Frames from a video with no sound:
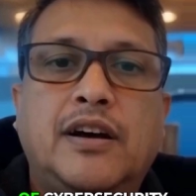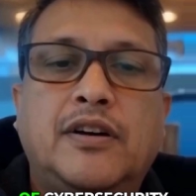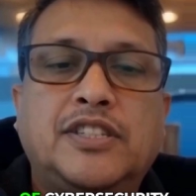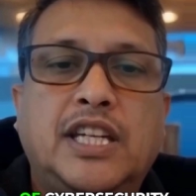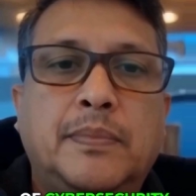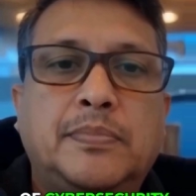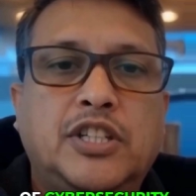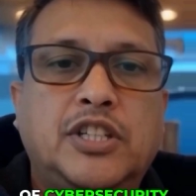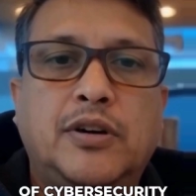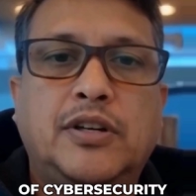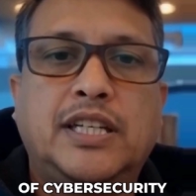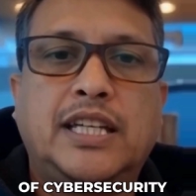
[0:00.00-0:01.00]
of
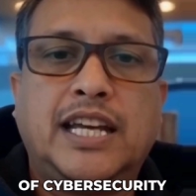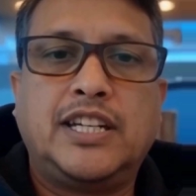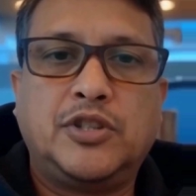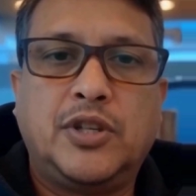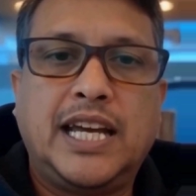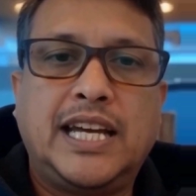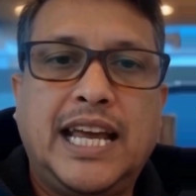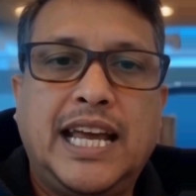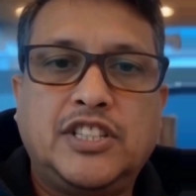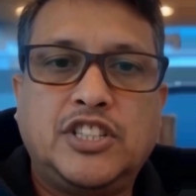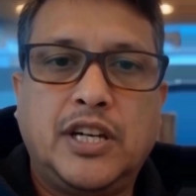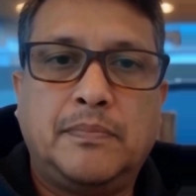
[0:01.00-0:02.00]
cybersecurity like training
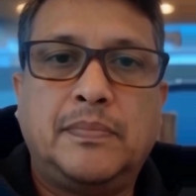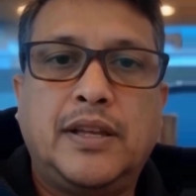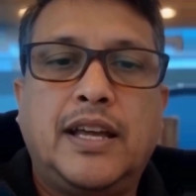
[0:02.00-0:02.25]
at a gym.